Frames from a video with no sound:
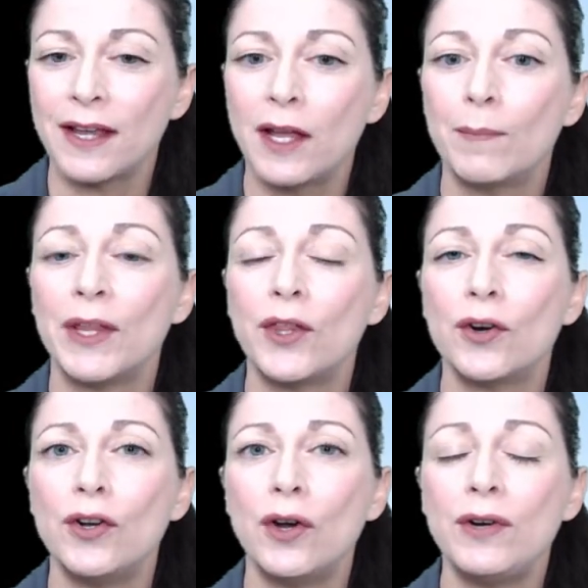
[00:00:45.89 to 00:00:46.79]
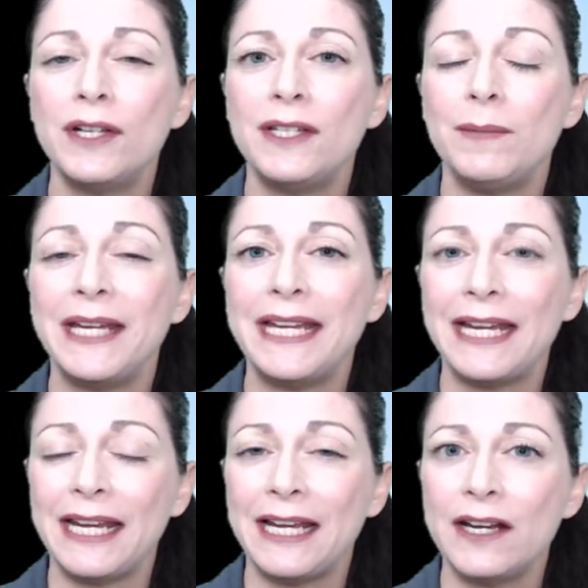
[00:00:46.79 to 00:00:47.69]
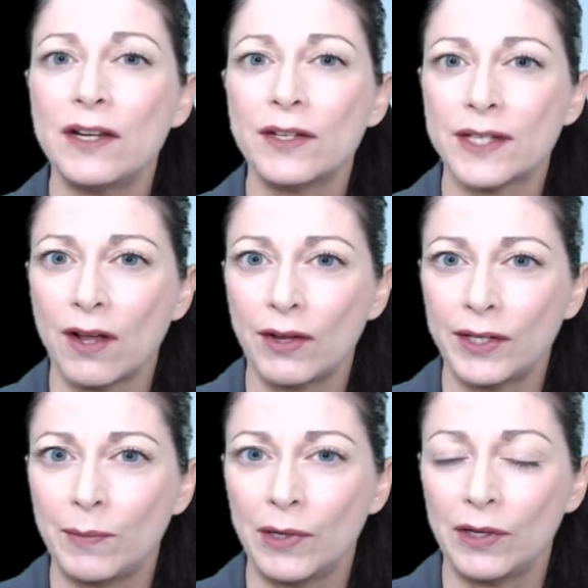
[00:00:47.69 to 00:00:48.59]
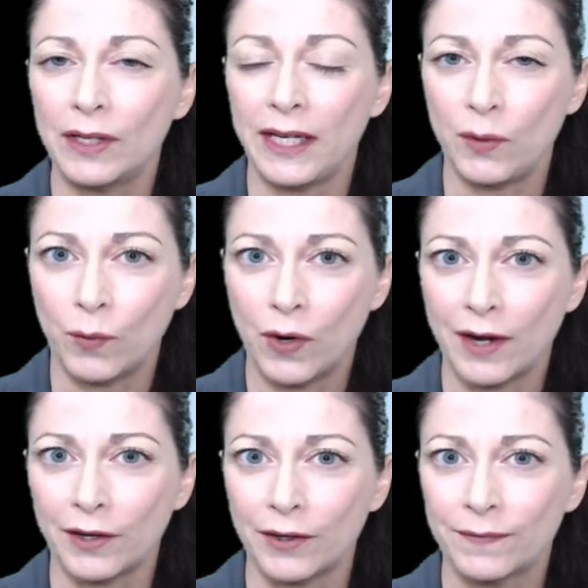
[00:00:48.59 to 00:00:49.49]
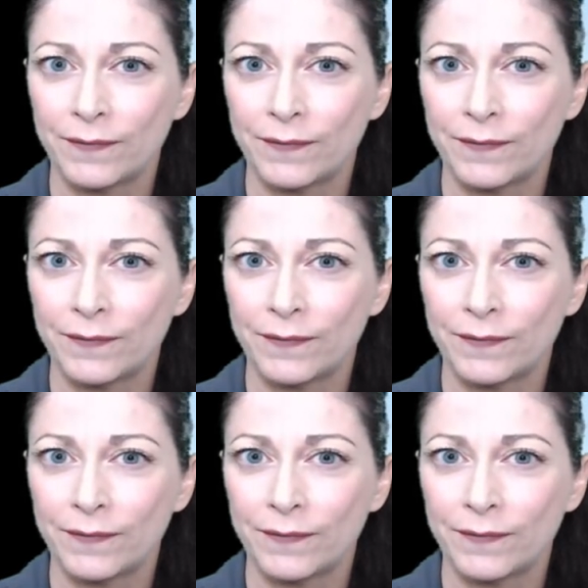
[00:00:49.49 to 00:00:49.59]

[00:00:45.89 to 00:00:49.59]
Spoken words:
but they're noted to be insoluble in water.